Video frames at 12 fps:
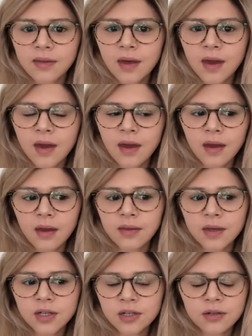They're
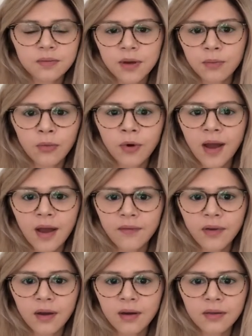just a bit more
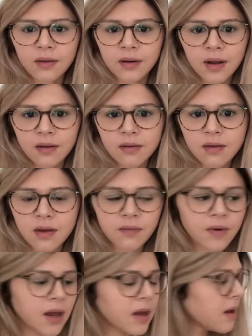heavier than anything
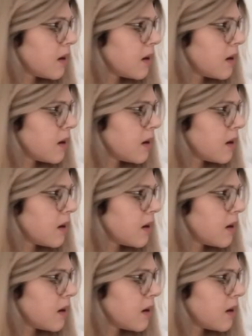really.